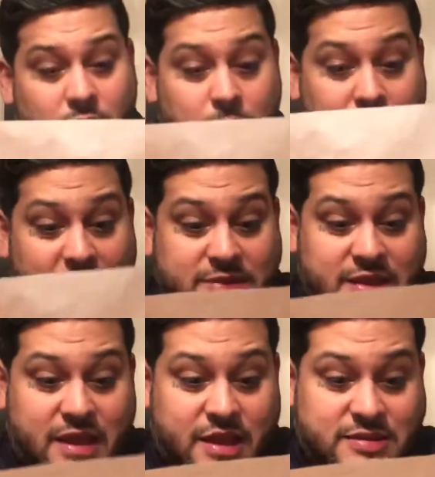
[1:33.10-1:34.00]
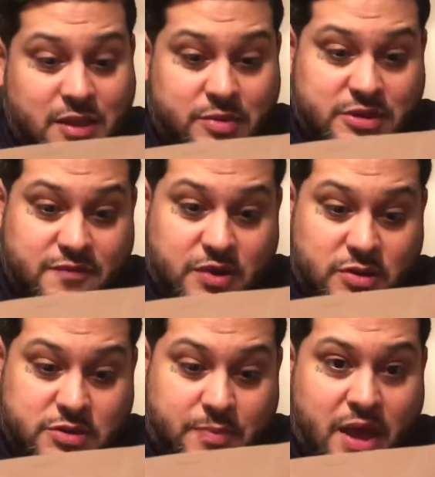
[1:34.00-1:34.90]
past that, that's not what this video
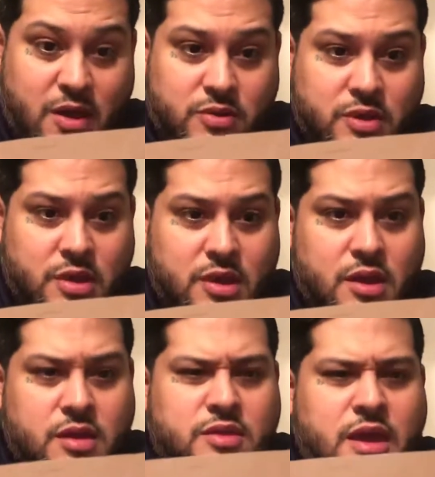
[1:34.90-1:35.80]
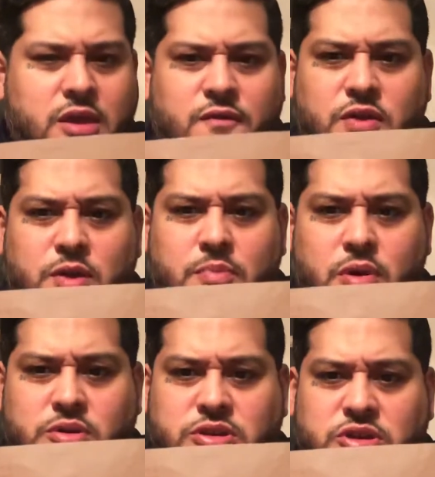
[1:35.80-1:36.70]
is about. Thank you for your
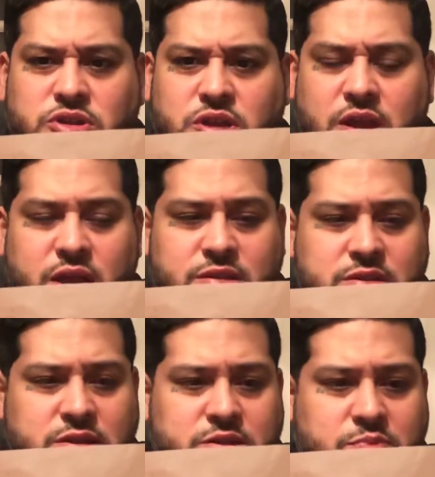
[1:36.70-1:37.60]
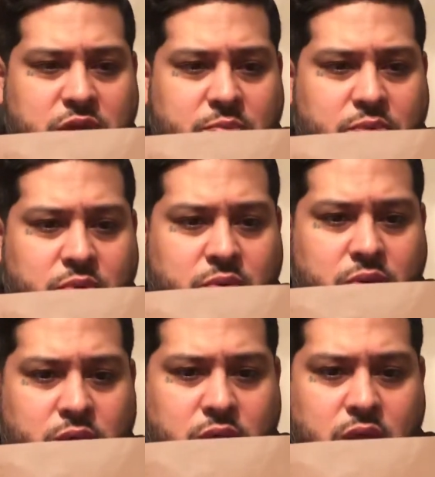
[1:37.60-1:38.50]
purchase. Shout out to these people.
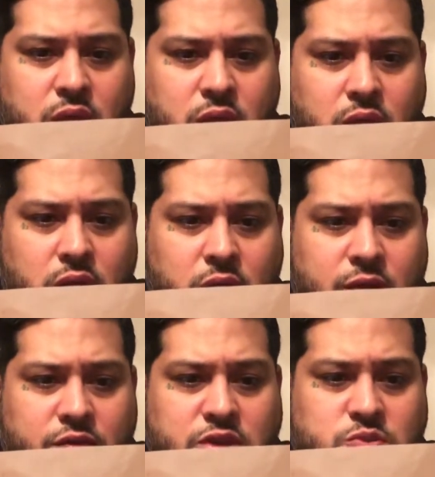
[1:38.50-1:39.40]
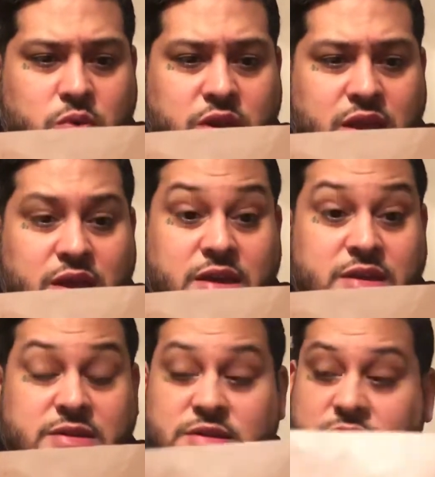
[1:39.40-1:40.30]
Uh, this one
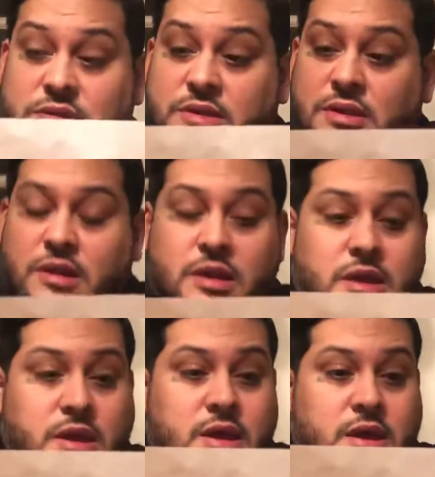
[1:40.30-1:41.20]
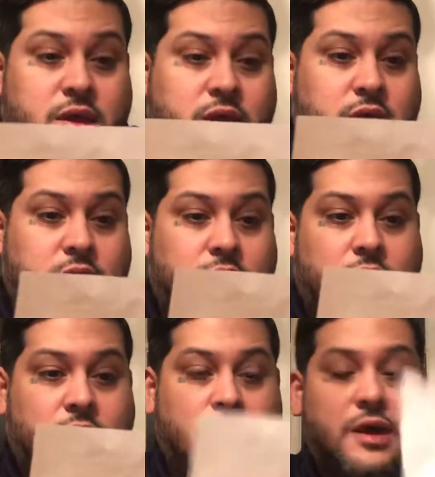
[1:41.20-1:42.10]
is
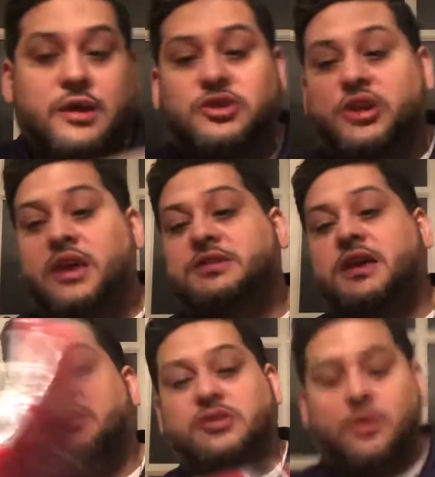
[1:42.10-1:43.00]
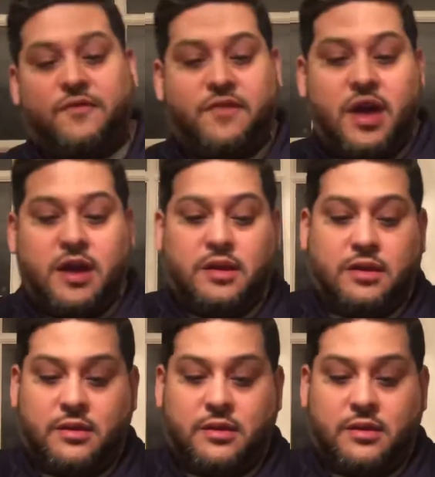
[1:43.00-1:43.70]
uh, JSA certified.